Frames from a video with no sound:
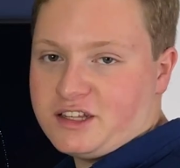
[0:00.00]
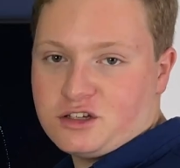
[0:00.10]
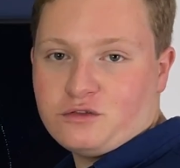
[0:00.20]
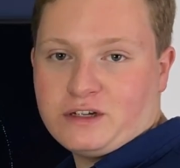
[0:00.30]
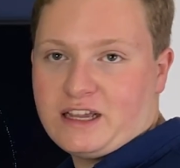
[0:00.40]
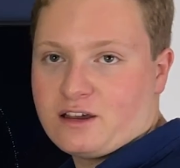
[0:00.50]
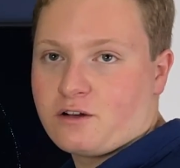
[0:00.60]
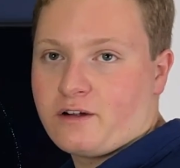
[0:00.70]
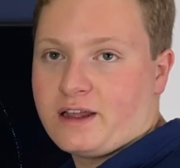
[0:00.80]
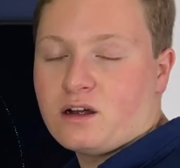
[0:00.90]
to
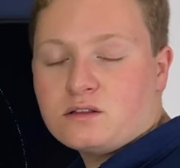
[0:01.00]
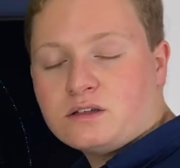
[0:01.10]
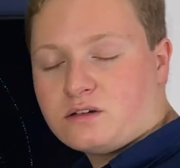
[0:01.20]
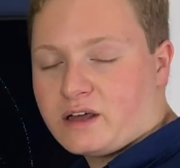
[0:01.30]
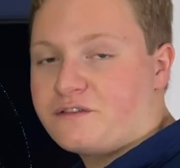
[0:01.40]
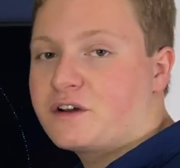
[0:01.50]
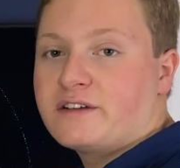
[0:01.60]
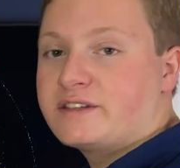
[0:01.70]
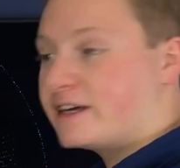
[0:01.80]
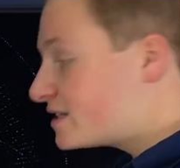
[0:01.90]
reiterate, a little out of
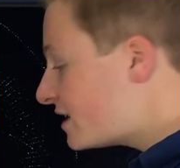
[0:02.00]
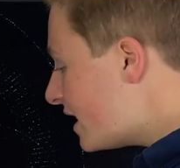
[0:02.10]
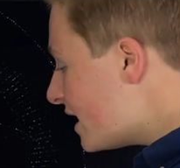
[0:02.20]
context,